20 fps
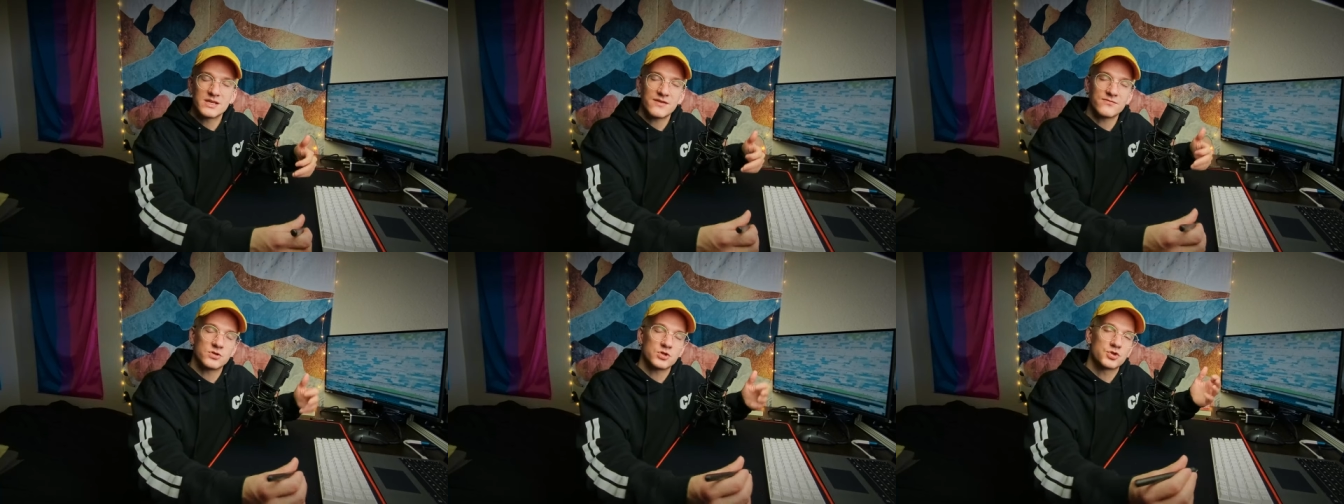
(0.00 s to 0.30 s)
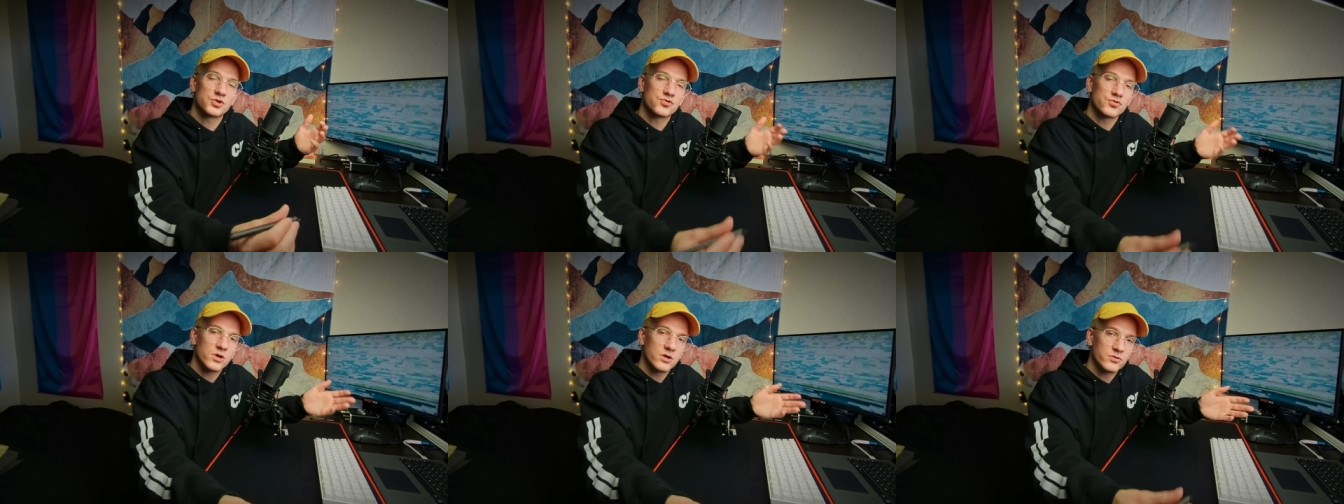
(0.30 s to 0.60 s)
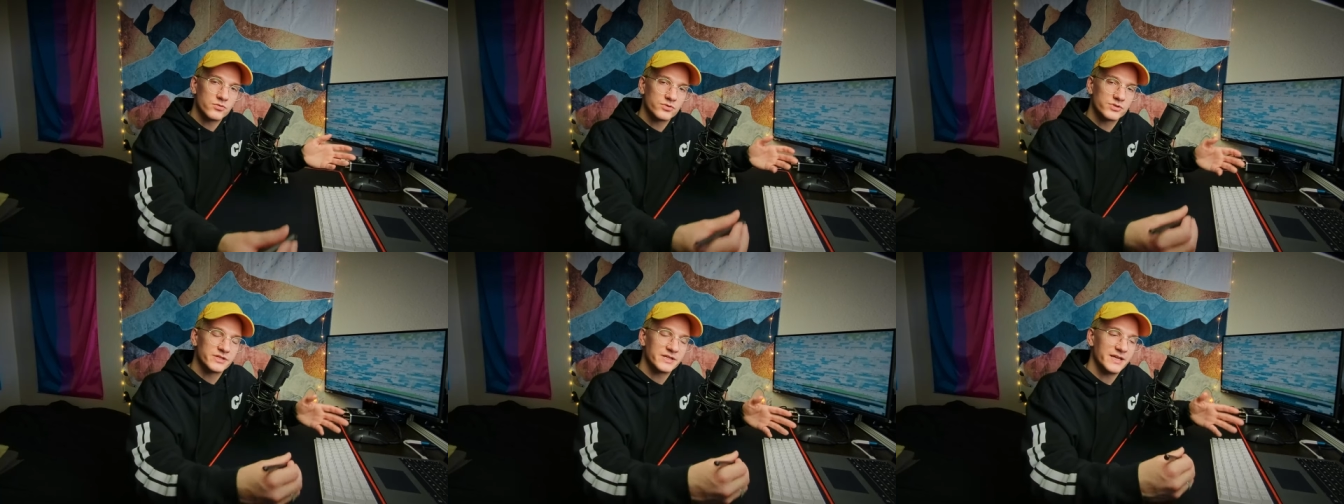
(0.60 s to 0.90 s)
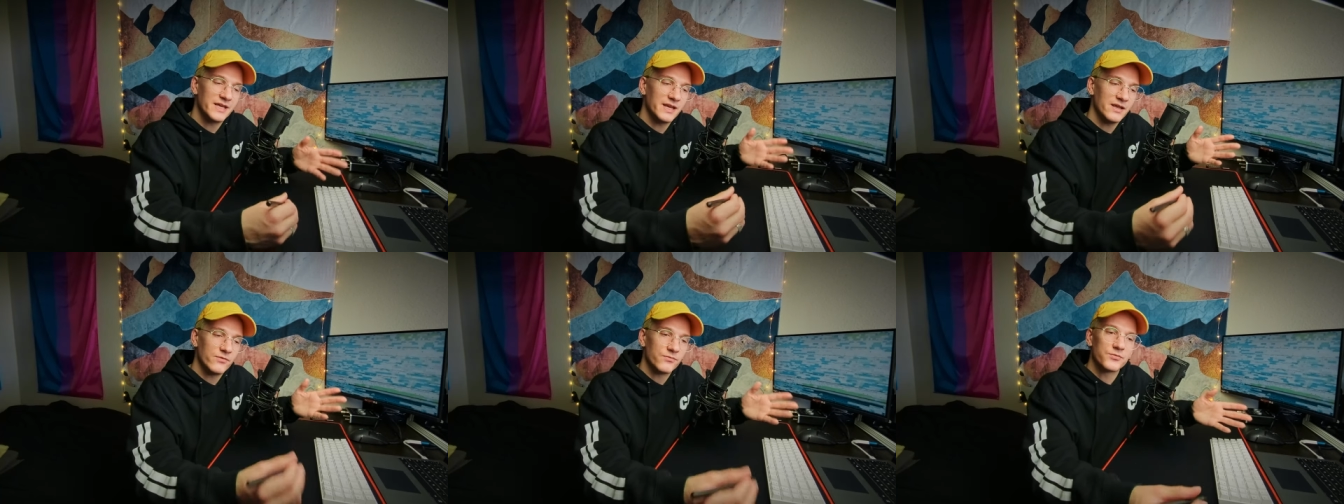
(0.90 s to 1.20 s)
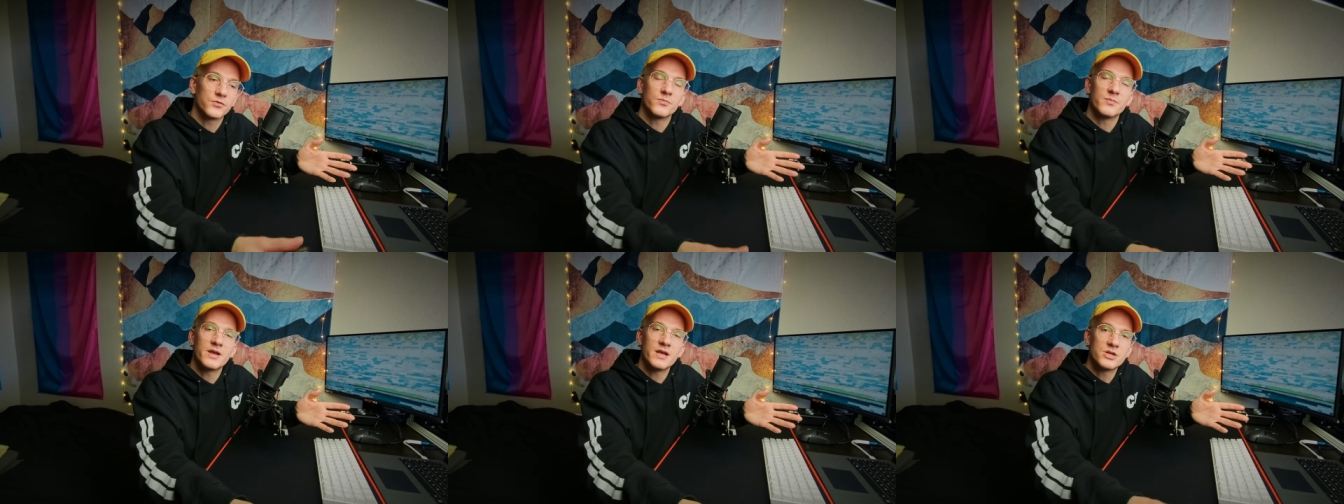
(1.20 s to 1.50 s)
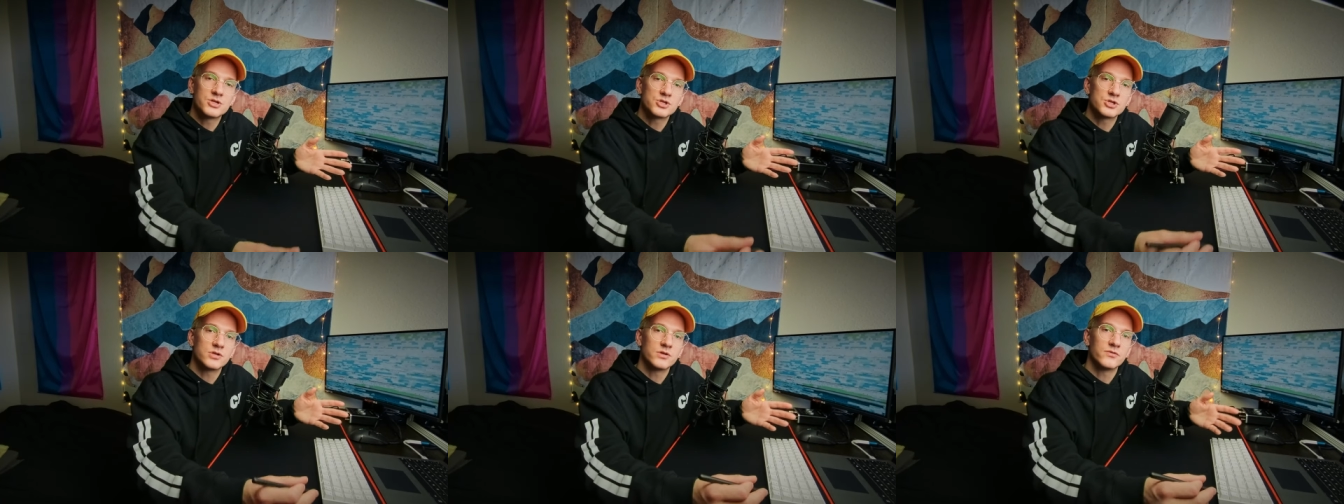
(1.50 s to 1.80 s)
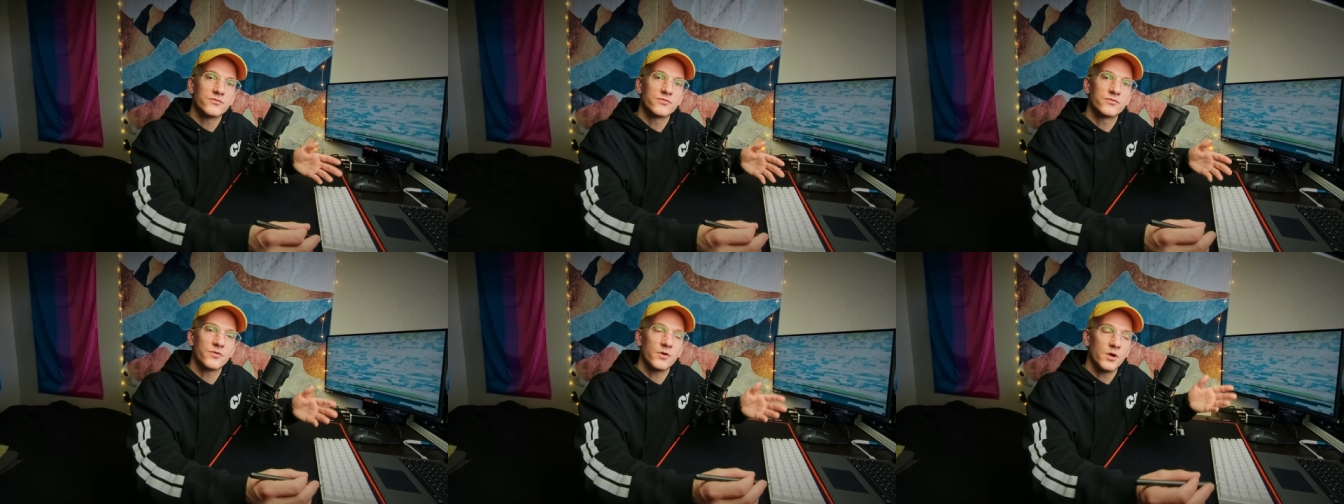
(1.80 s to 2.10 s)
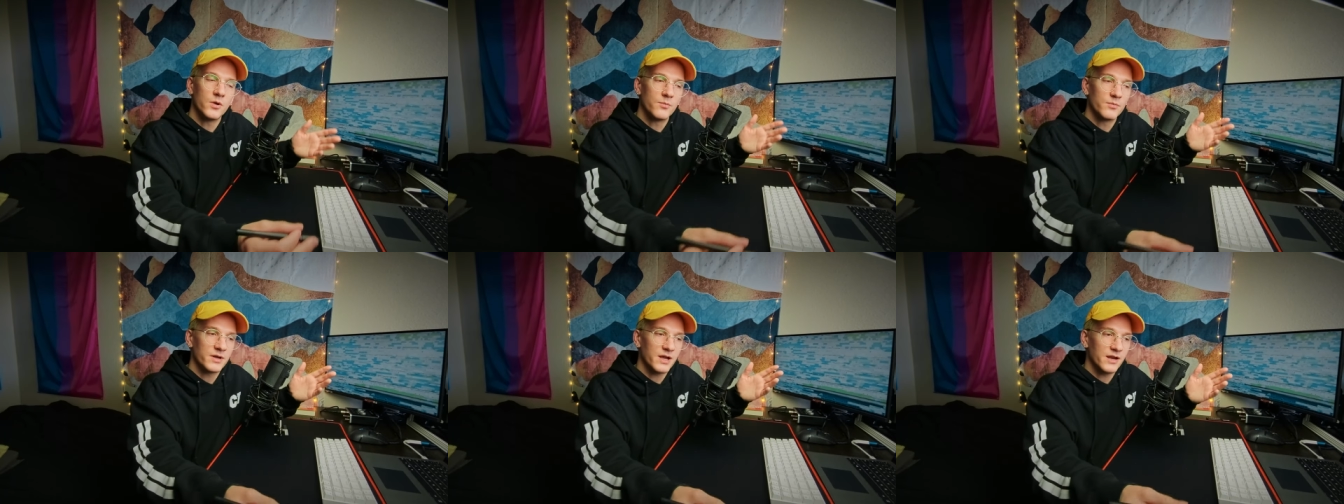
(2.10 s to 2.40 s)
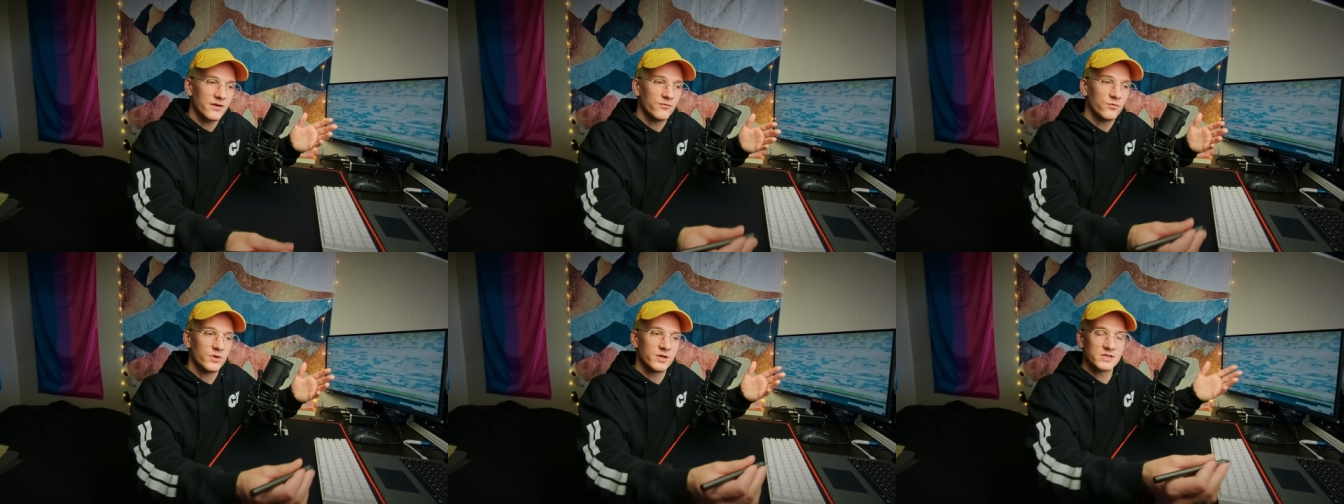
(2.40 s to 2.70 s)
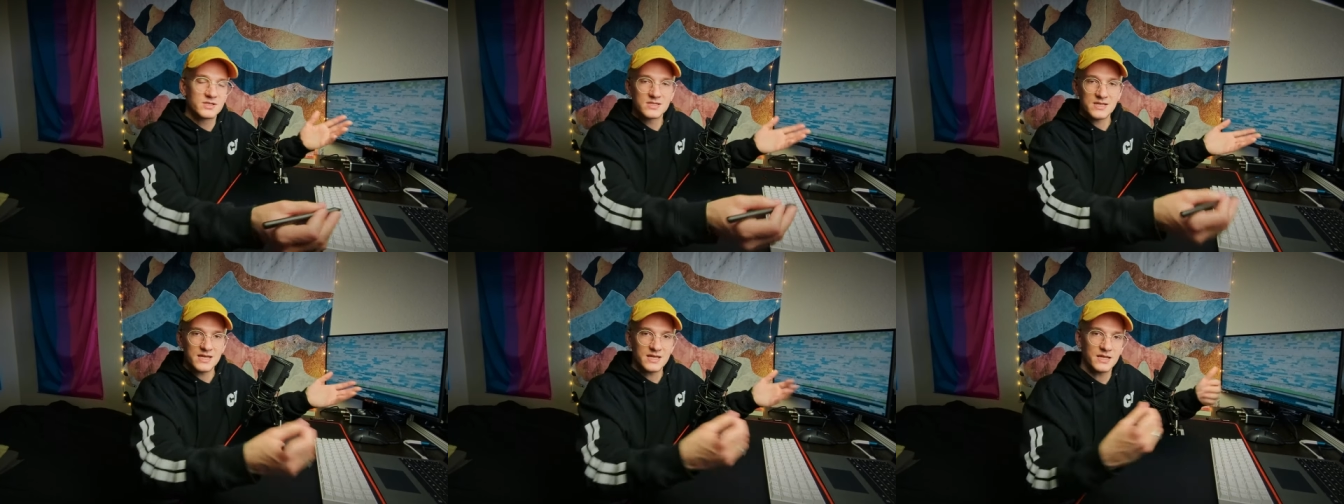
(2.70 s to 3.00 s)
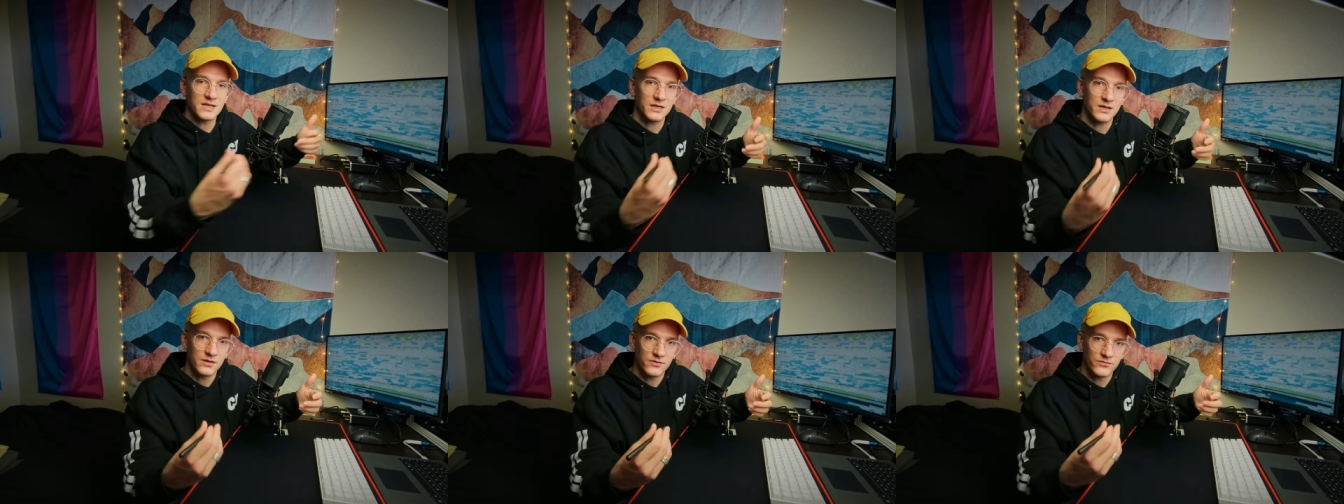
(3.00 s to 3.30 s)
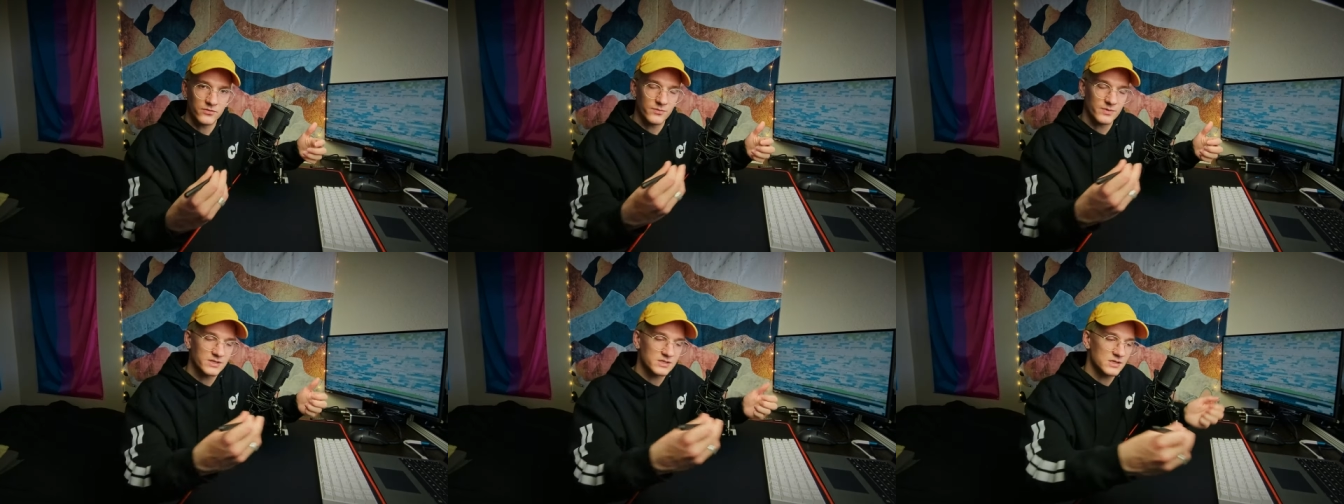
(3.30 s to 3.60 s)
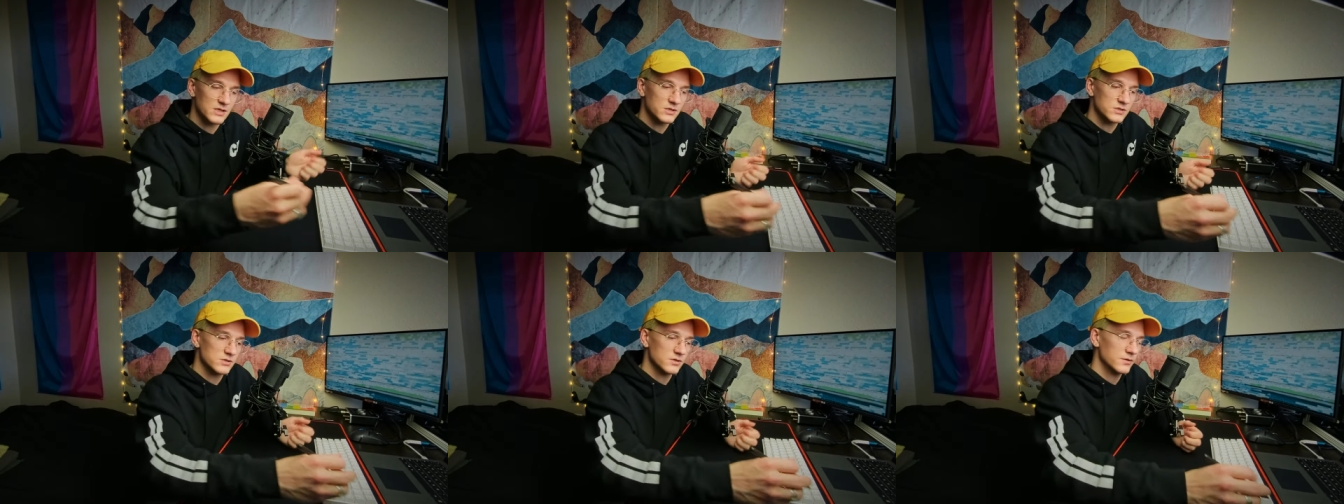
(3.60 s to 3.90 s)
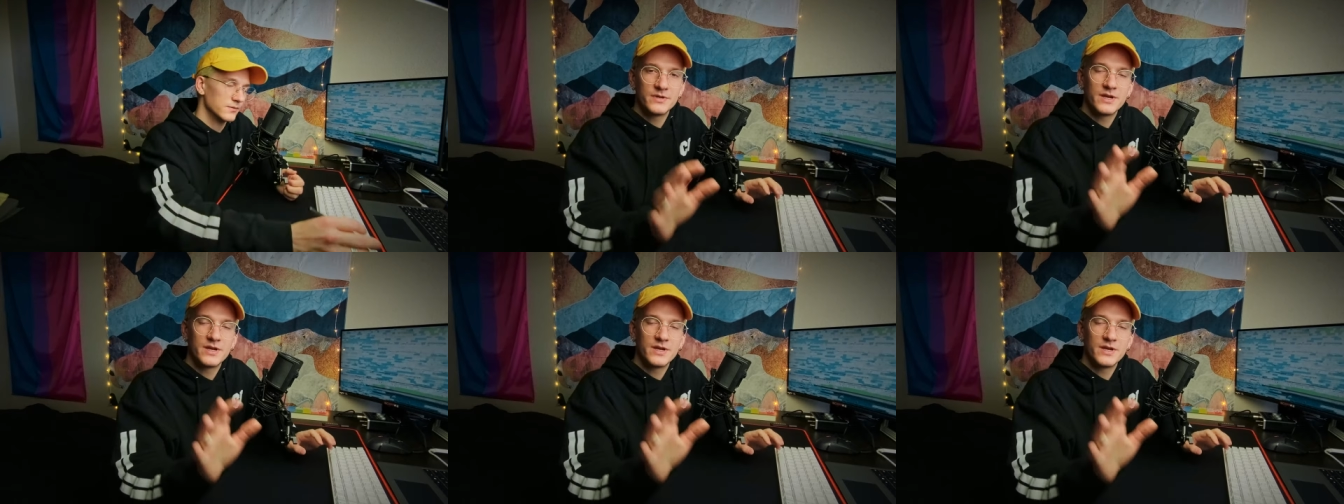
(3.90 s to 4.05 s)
have to struggle to get information from kind of what it's taking in from its sensor.